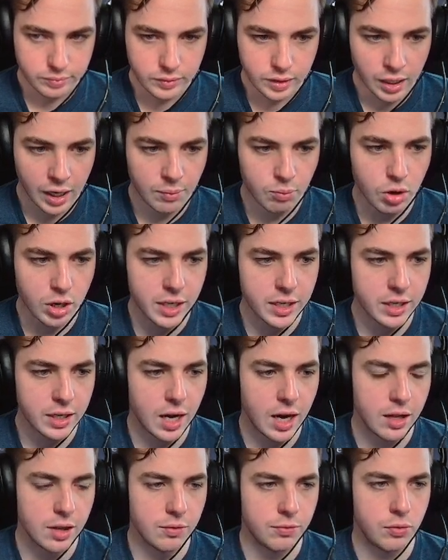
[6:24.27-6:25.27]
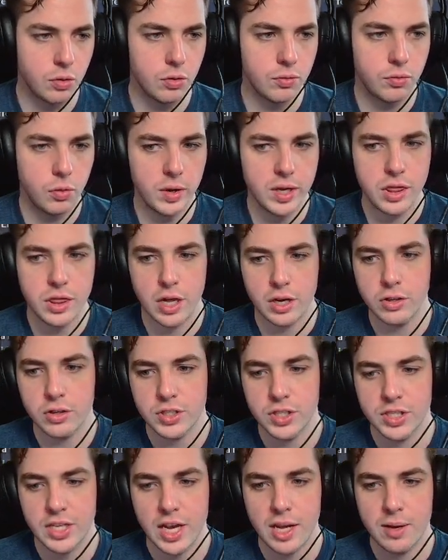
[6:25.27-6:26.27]
I'm running the full Void Thunder
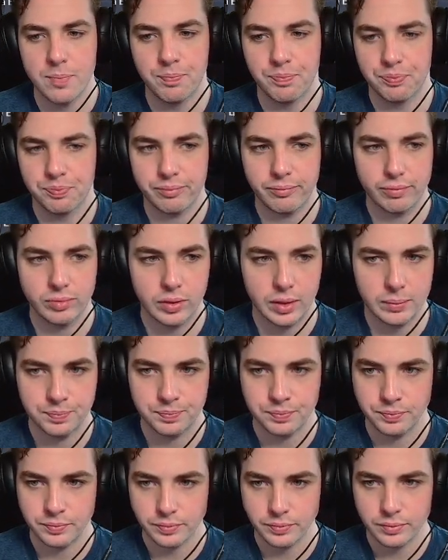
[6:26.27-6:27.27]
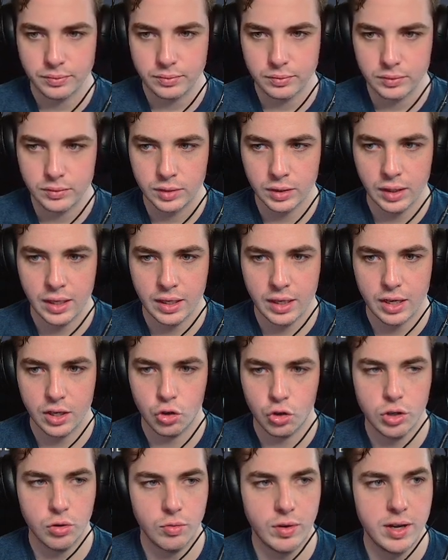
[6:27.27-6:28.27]
set. I got a
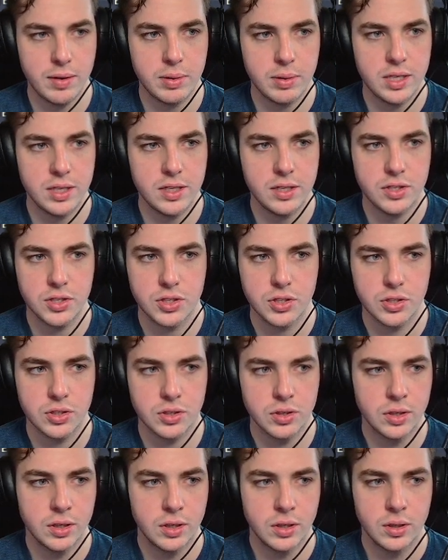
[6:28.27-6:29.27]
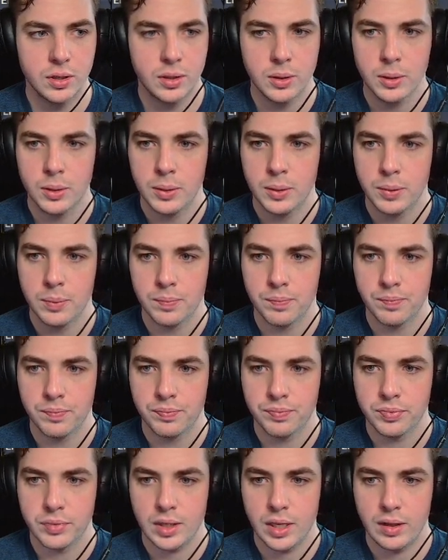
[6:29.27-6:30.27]
crit rate piece,
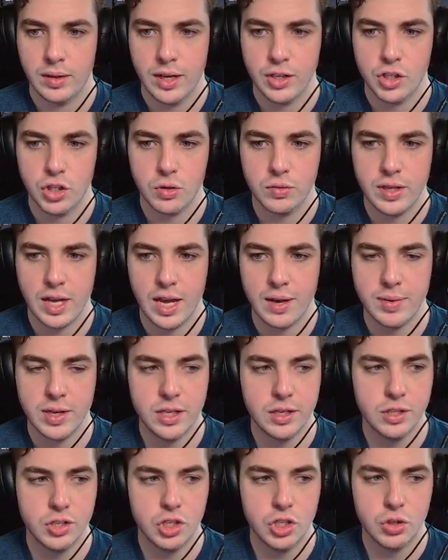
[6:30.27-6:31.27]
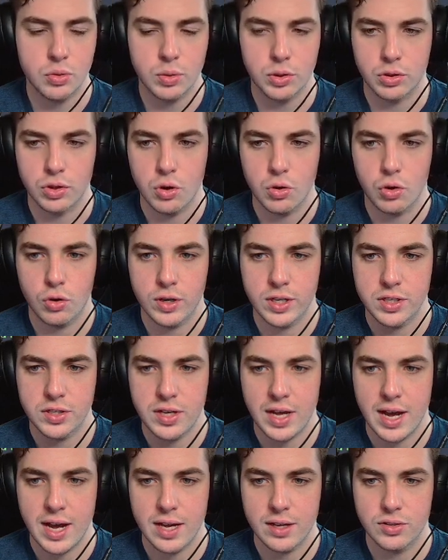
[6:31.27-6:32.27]
electro damage with no crit
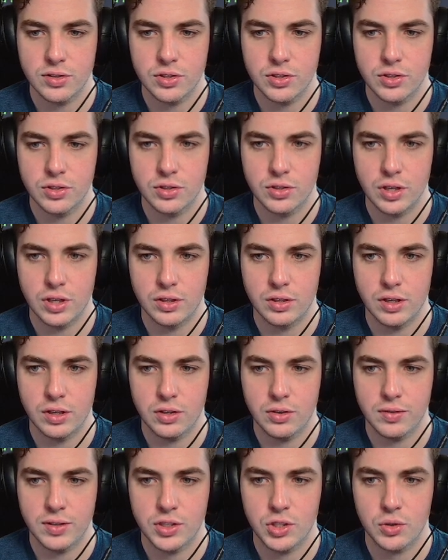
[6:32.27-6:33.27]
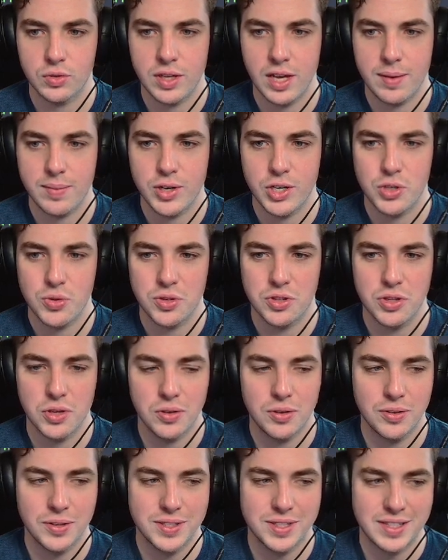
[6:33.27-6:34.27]
stats, another electro damage with no
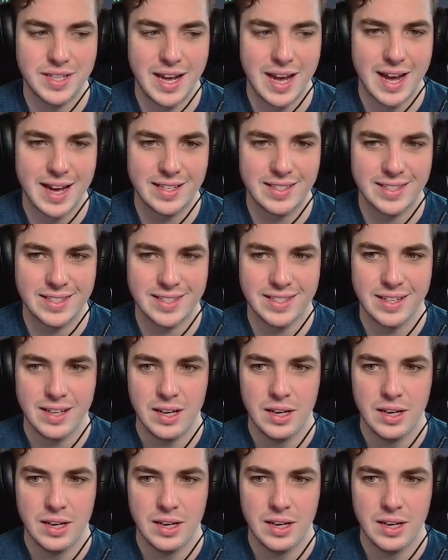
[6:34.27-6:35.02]
crit stats,